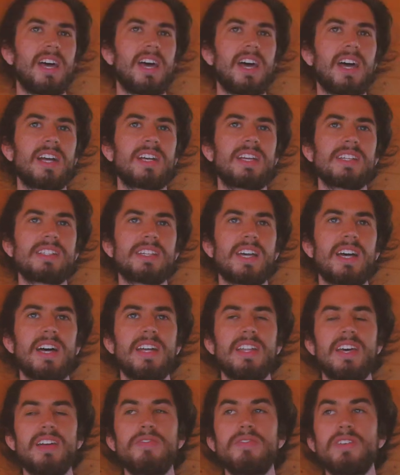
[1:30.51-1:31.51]
I guess I
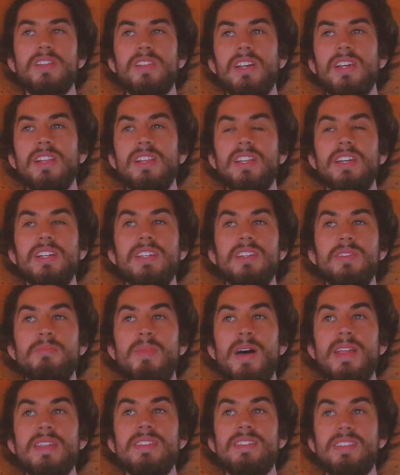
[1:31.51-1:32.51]
had everything that you
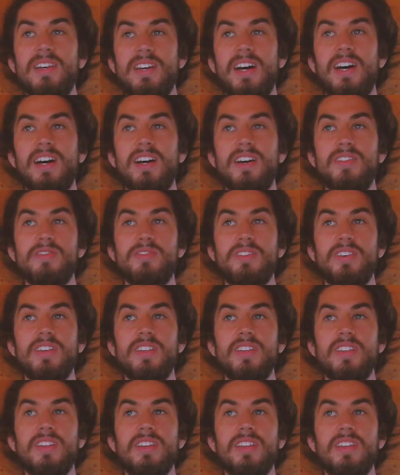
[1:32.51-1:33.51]
meant to have.
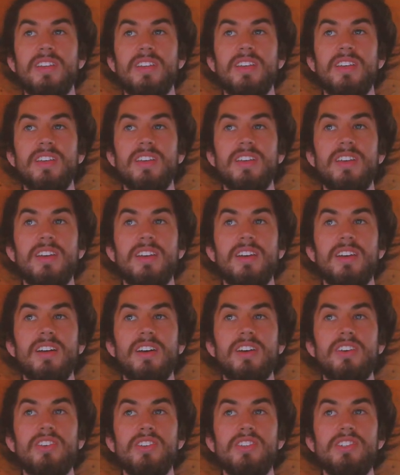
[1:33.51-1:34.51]

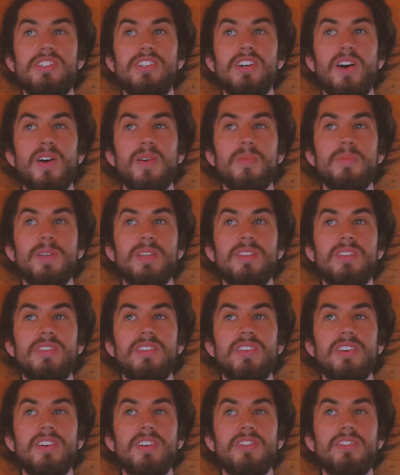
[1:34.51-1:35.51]
A good job and
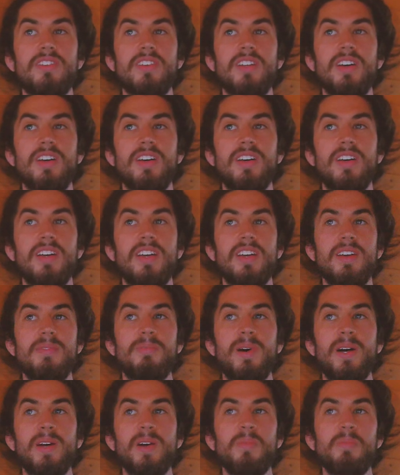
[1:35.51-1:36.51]
stuff, and a,
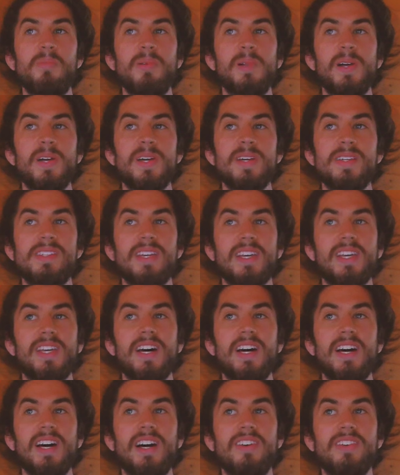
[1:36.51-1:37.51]
my own place, a
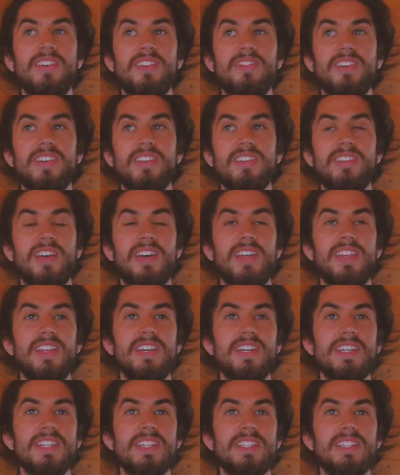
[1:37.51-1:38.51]
car and things like
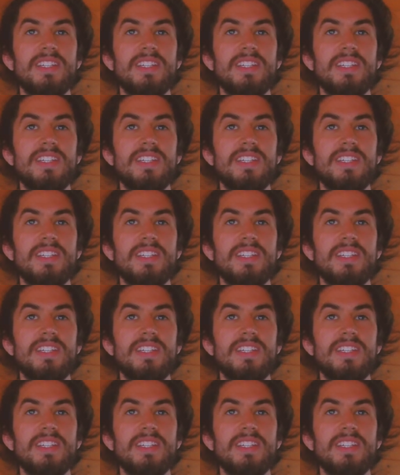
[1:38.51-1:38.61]
this.